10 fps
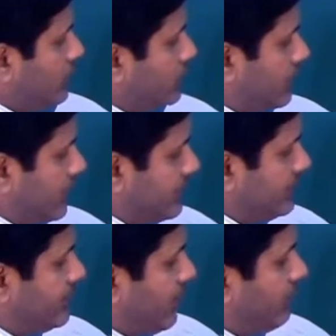So you got
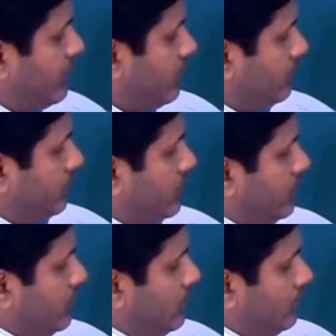7.
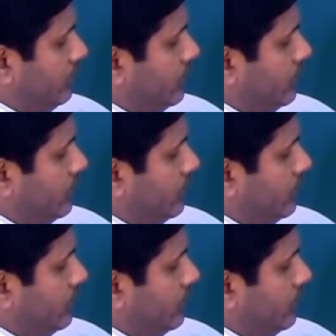Oh.